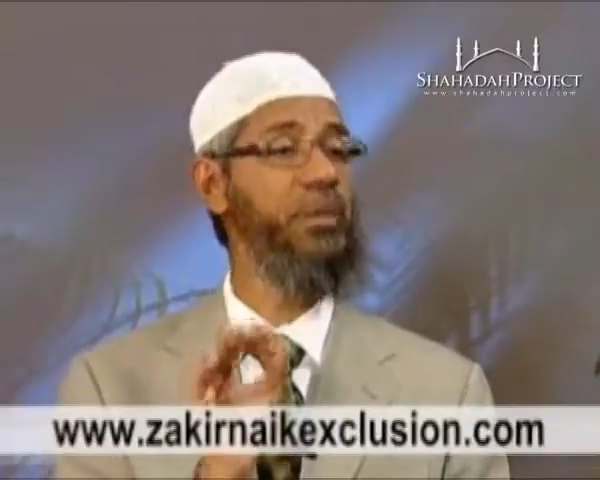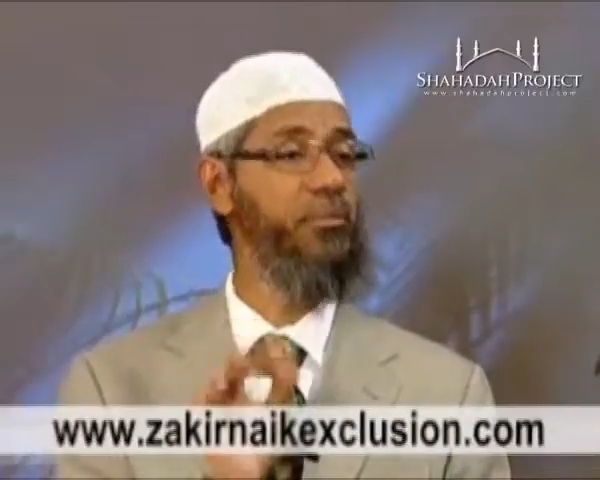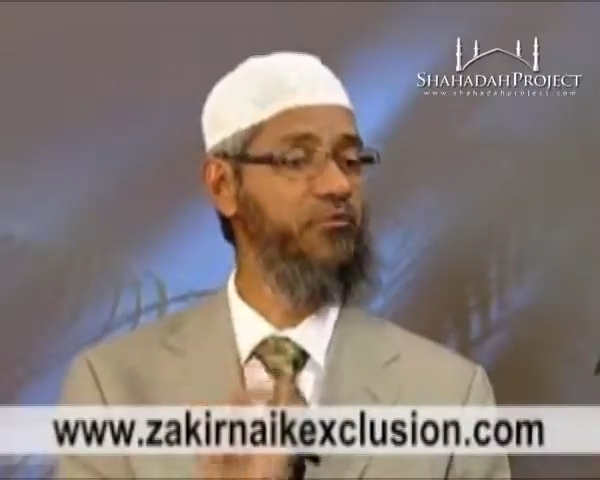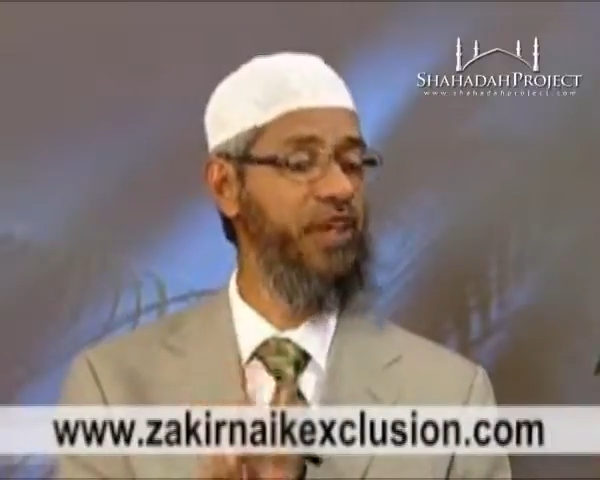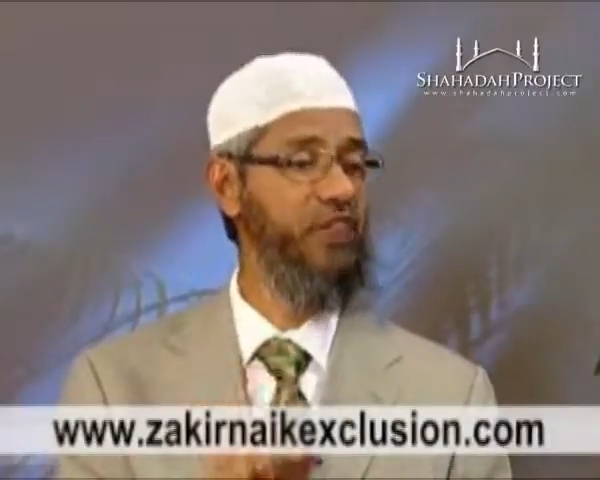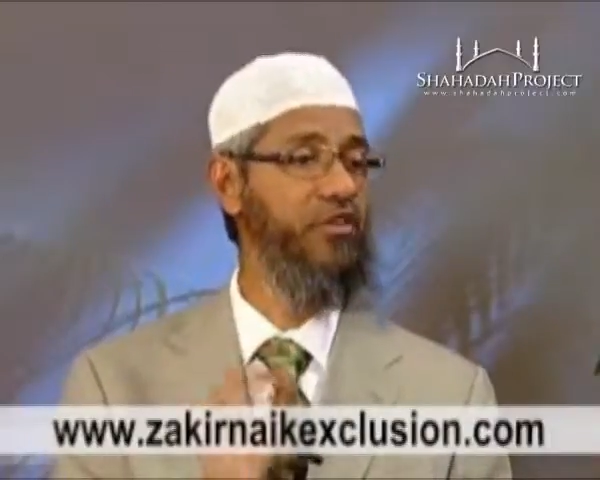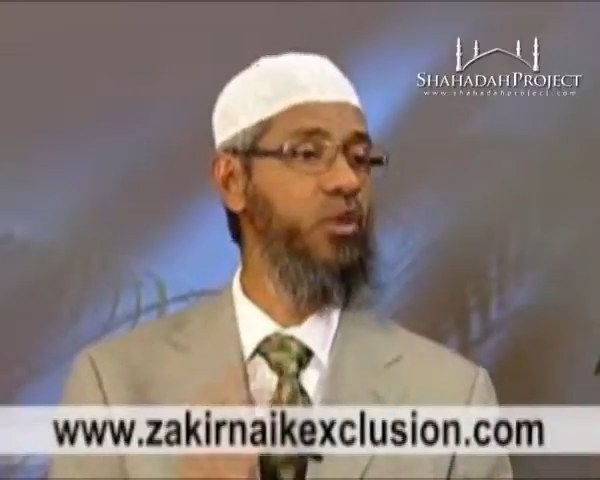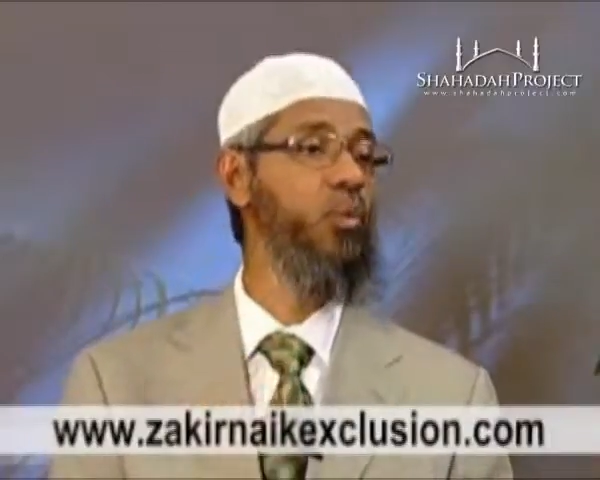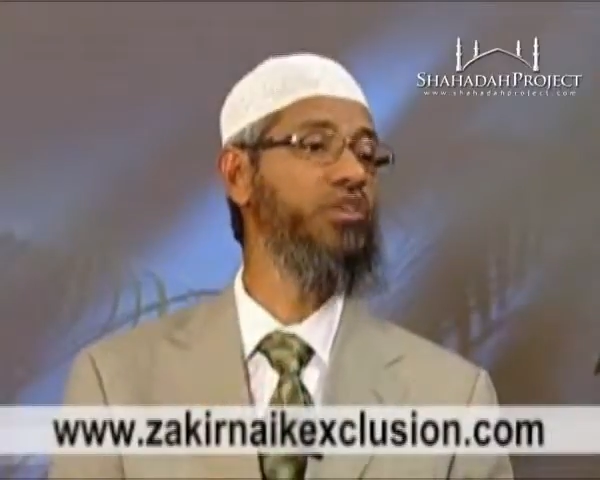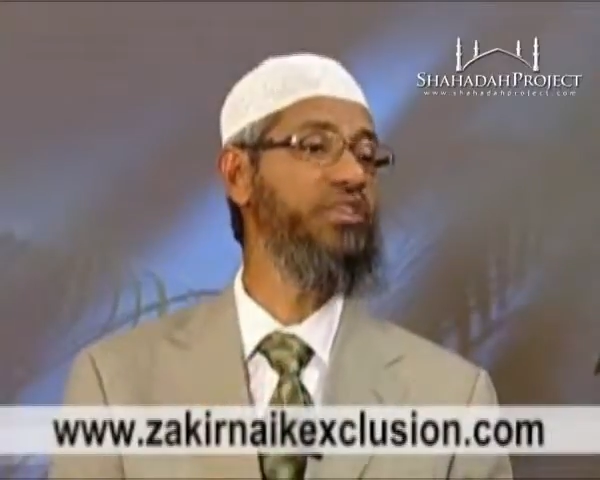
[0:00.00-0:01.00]
chapter number
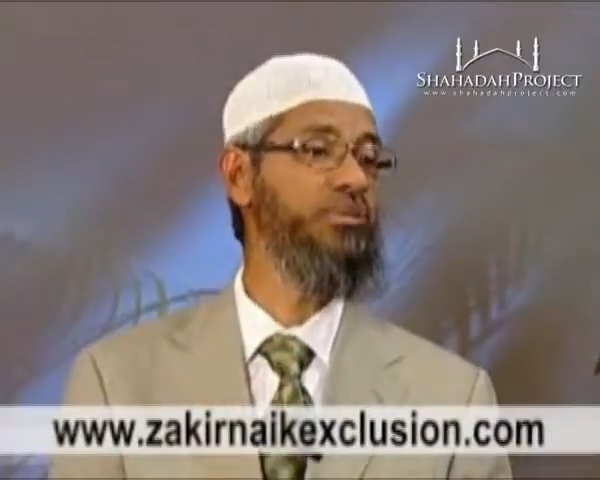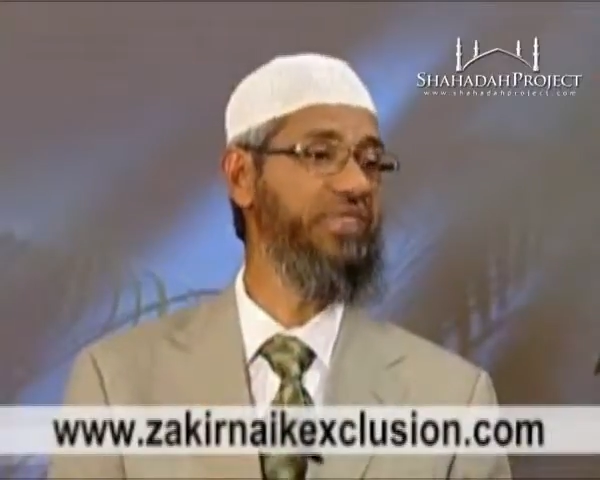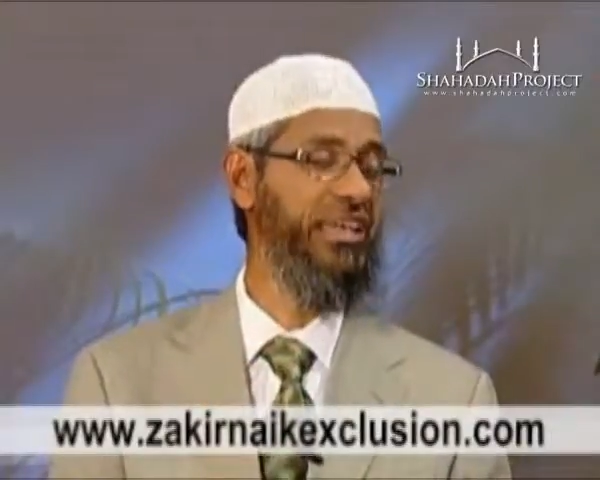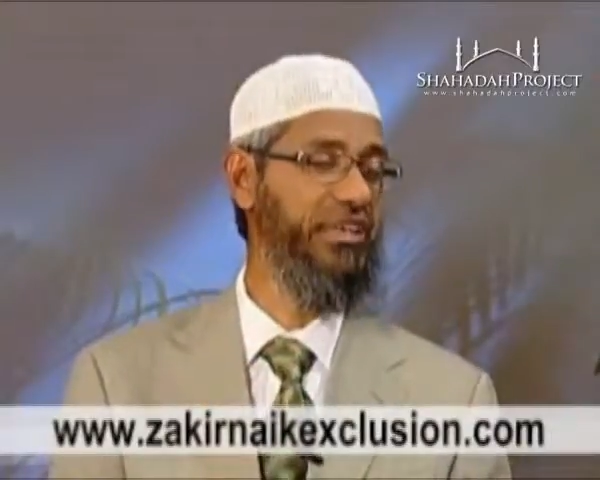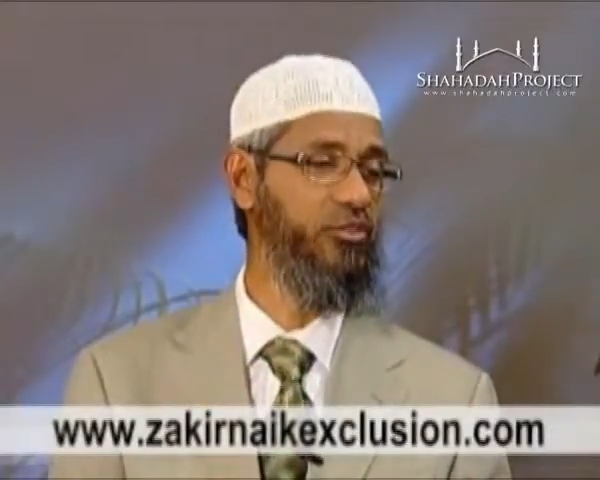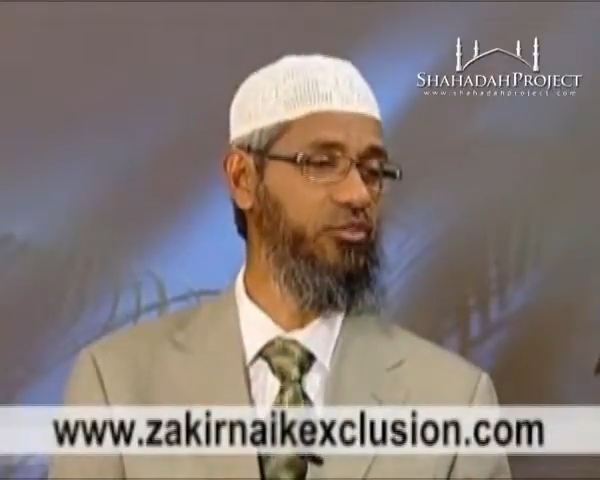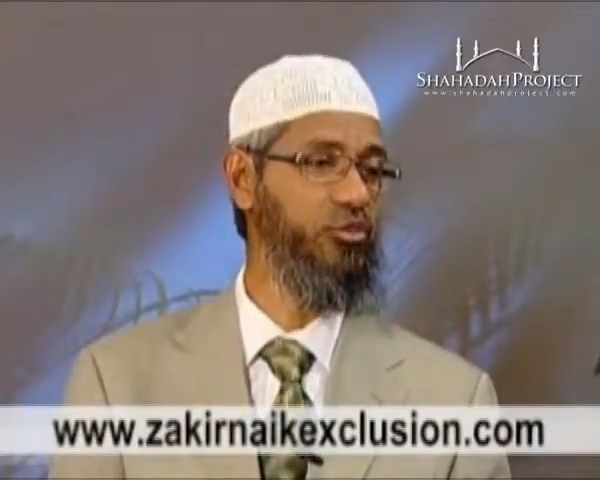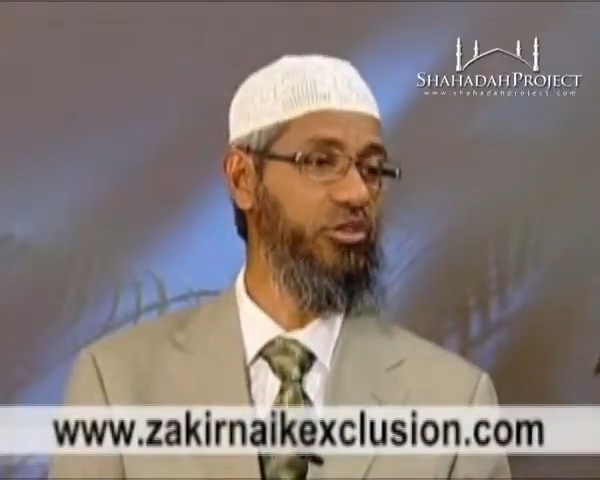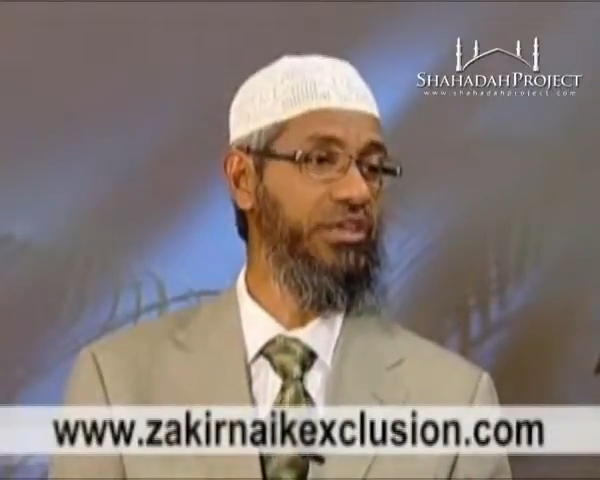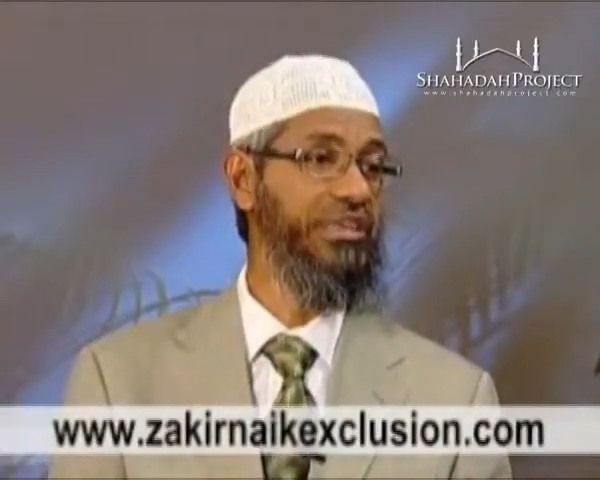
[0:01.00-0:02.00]
5, verse number
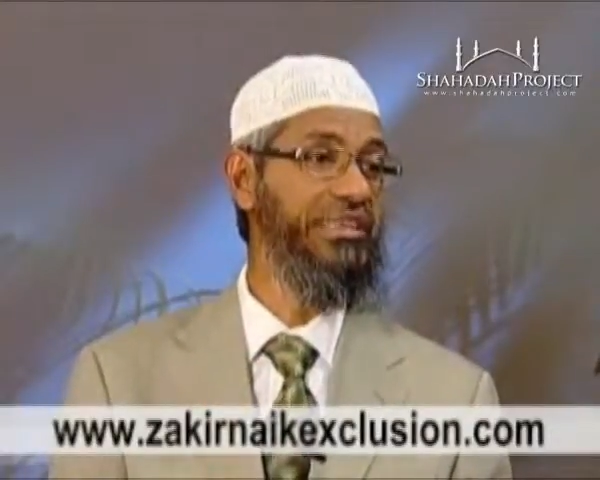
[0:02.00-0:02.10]
32,